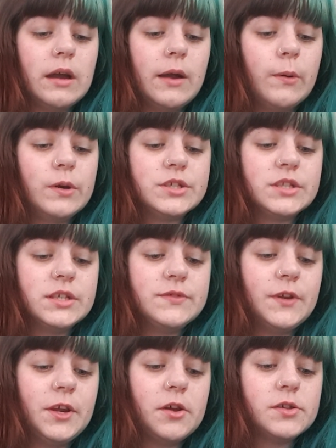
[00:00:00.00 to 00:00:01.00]
I wish these
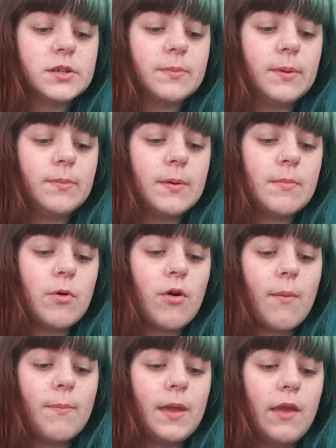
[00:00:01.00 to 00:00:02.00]
videos could be a bit
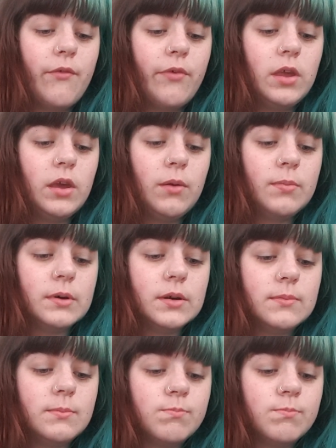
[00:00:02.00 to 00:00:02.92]
more upbeat for you, but